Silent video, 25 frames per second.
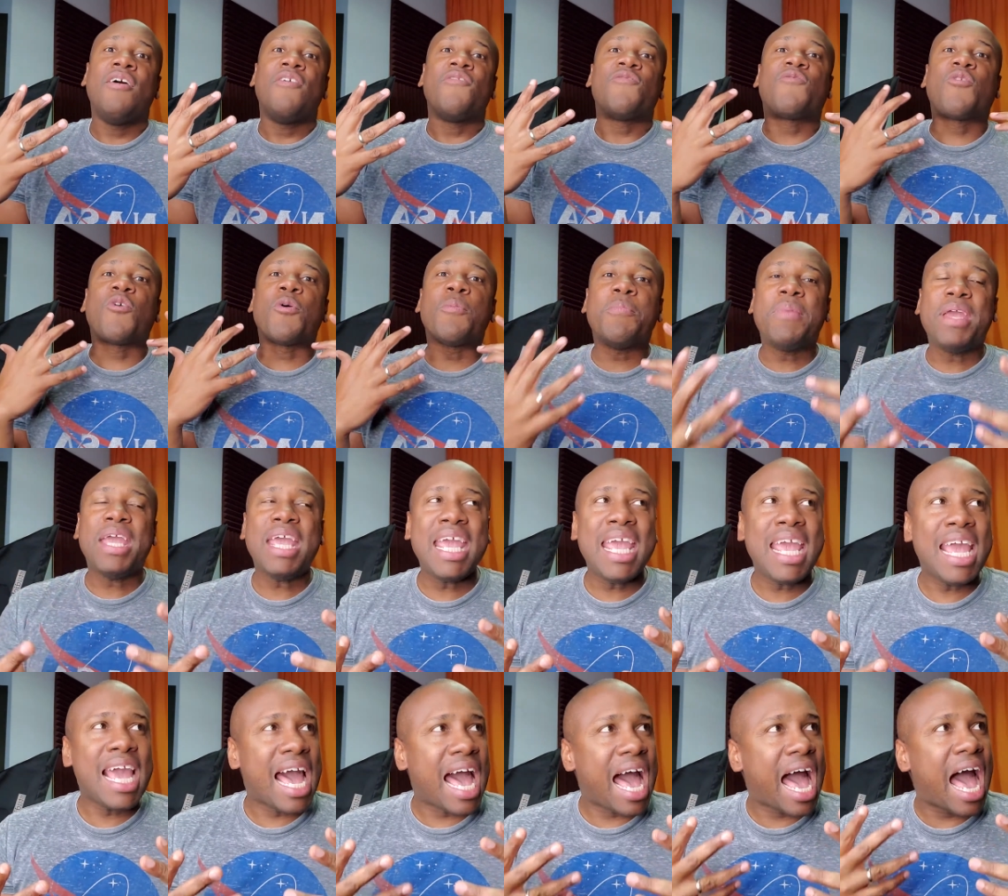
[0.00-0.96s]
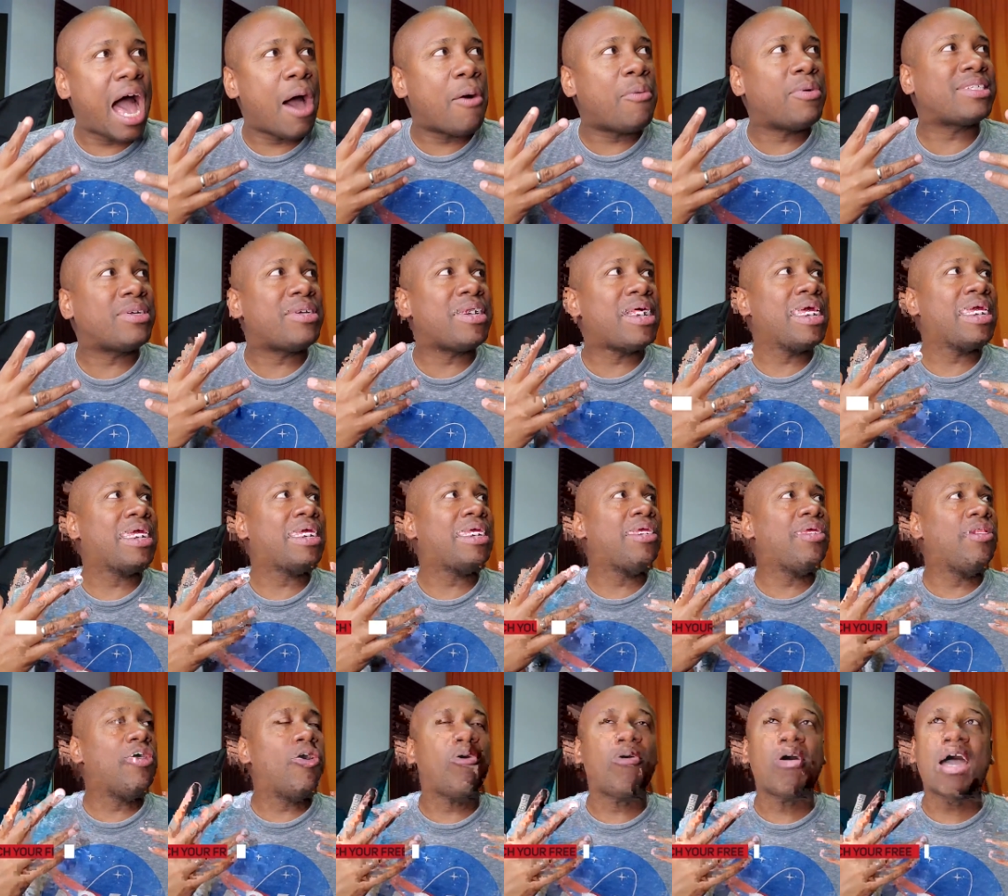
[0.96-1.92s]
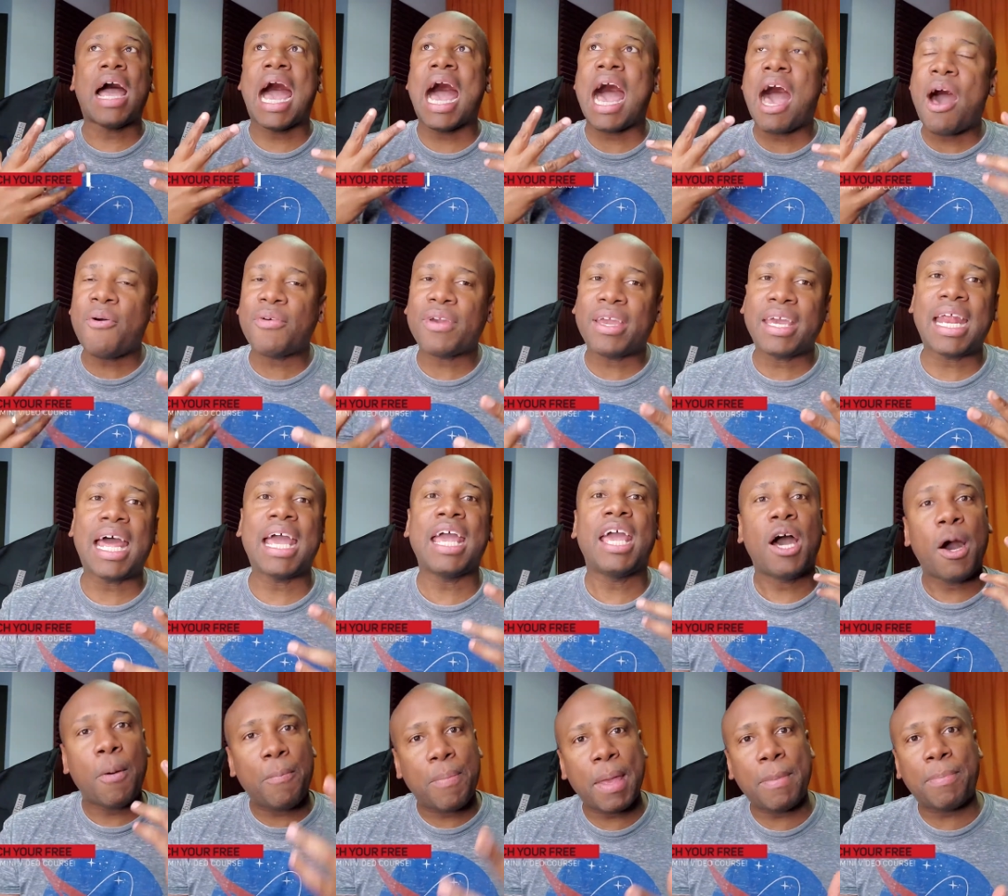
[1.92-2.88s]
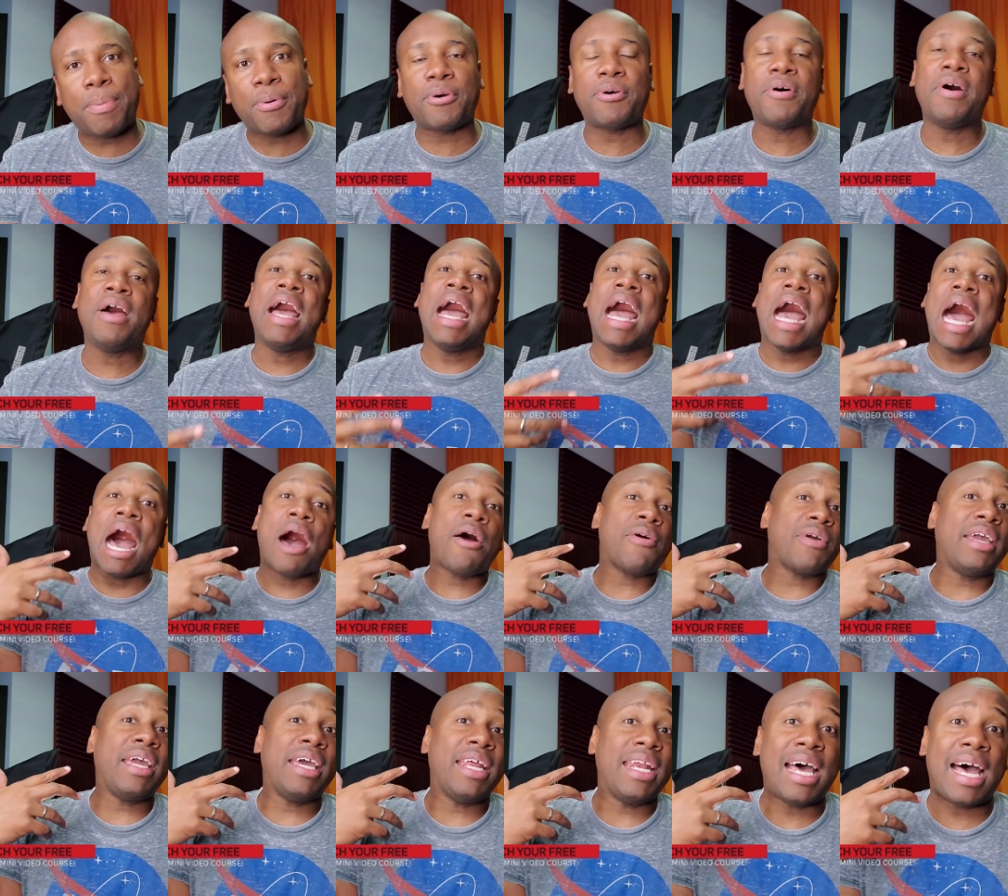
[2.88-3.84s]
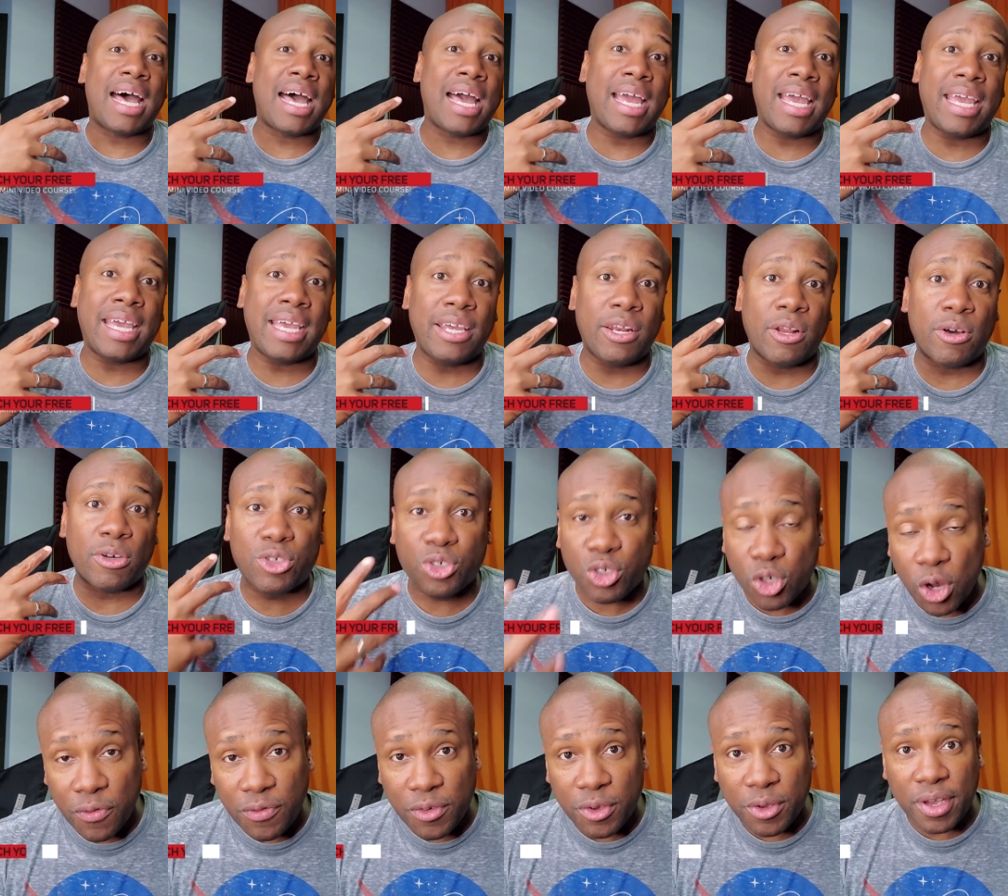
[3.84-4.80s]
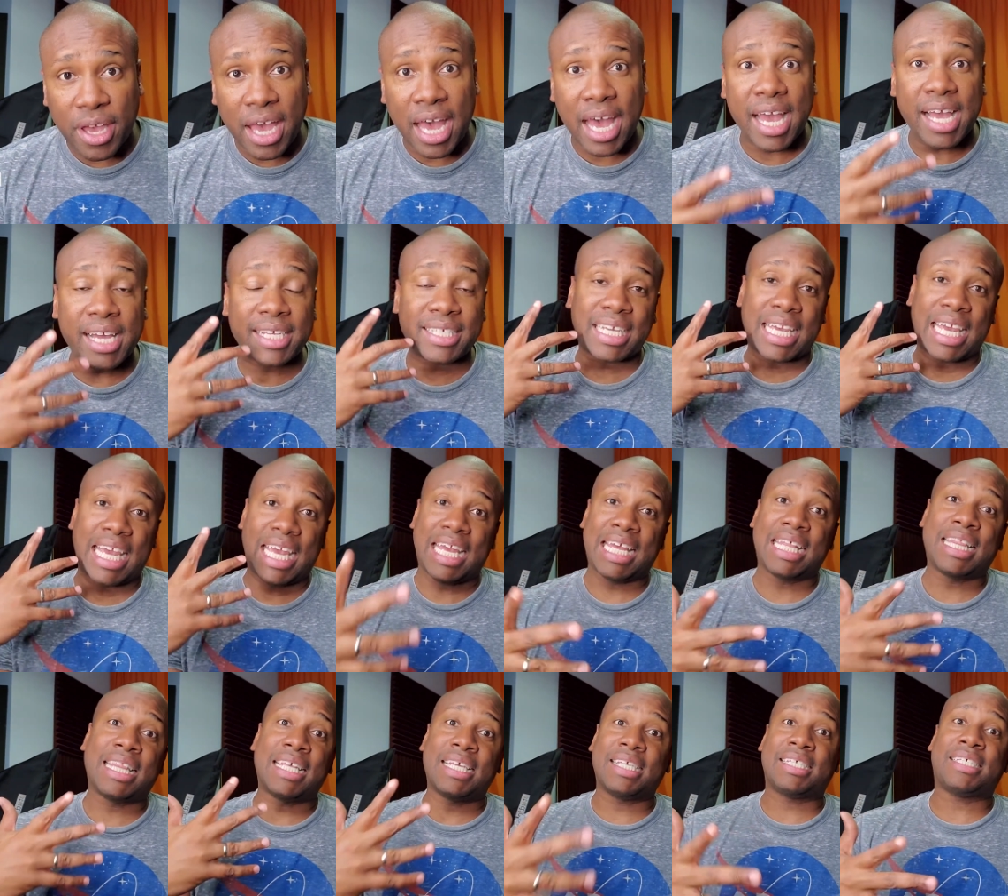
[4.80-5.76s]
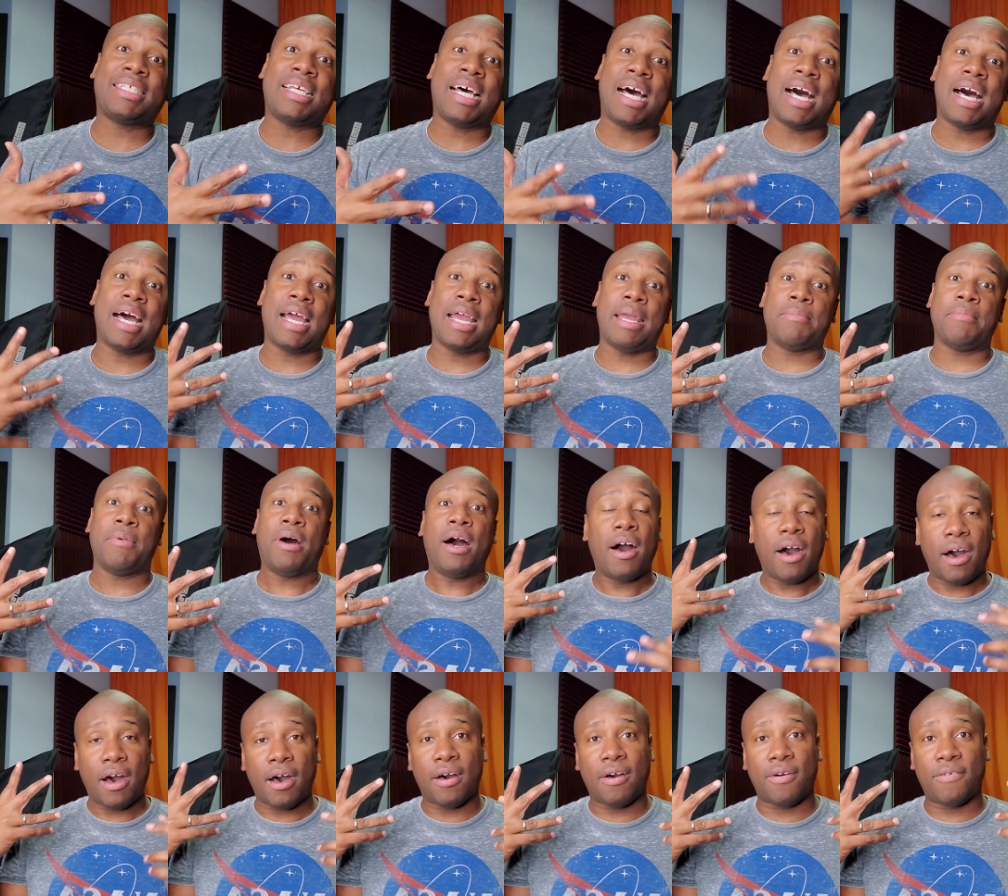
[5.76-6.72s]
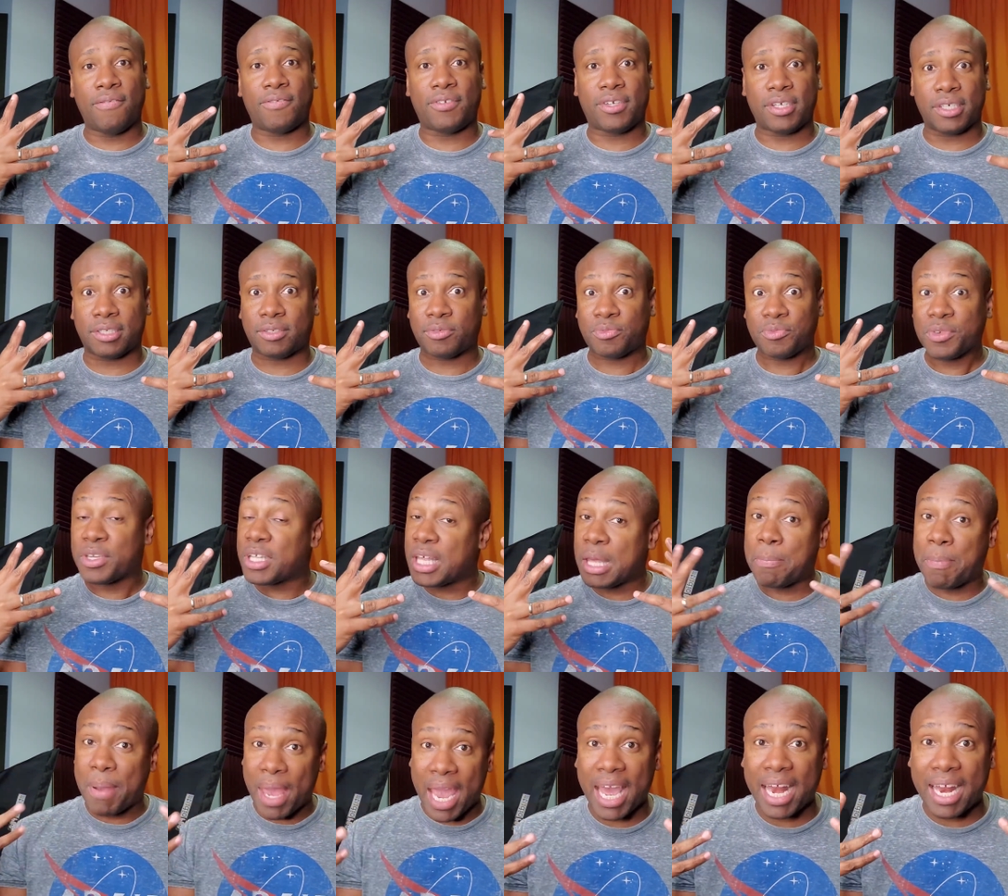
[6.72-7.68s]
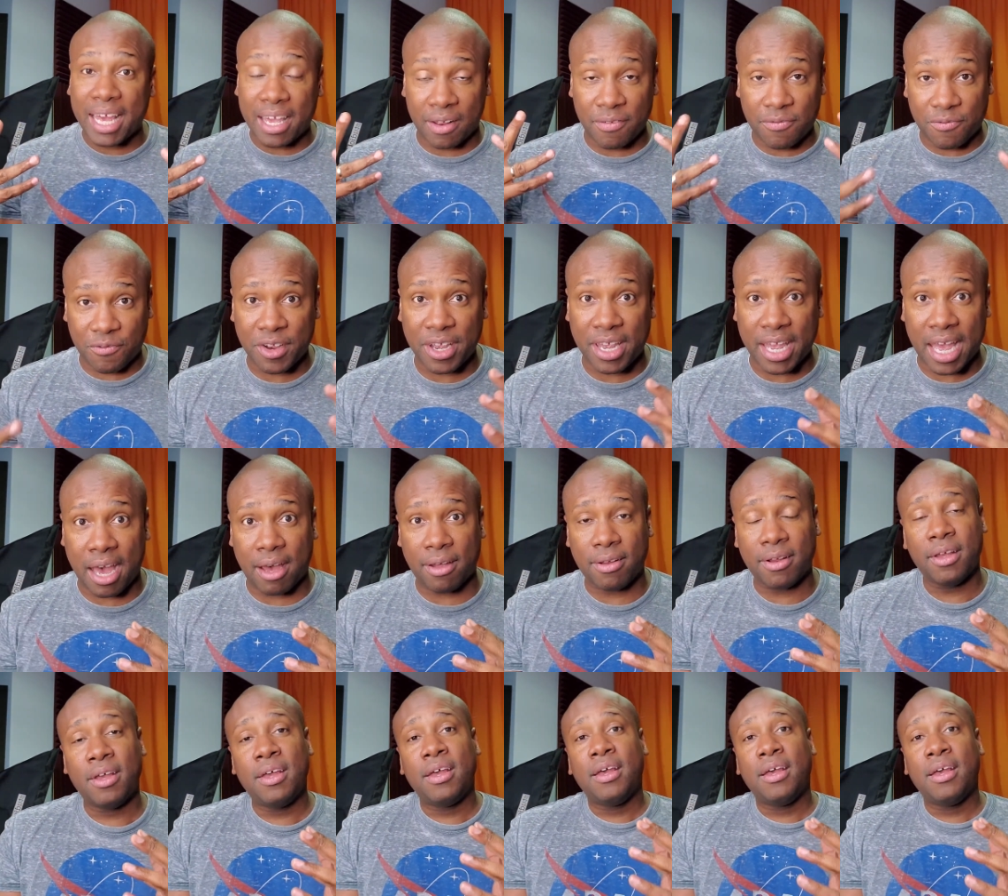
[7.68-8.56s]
for me, I was like, you know, how can I help people? How can I, you know, serve you guys in this time of just really panic and freak out?